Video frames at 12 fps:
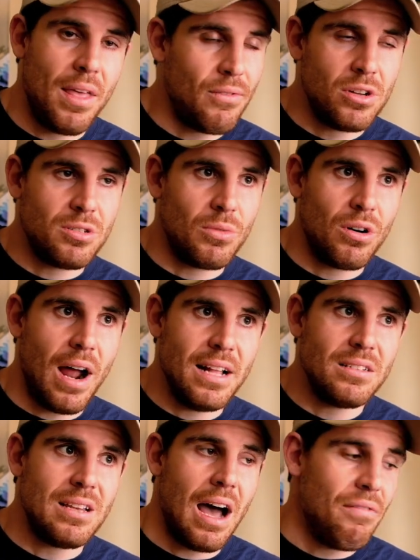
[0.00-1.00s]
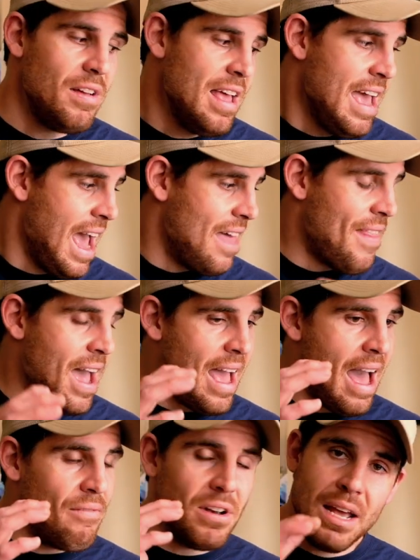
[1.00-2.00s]
They've got some great stuff, and they
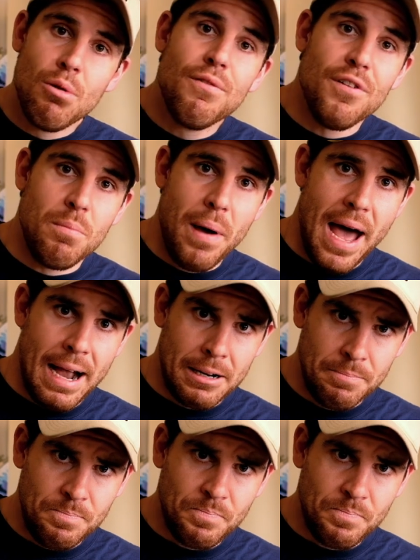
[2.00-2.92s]
have an Ilford pack,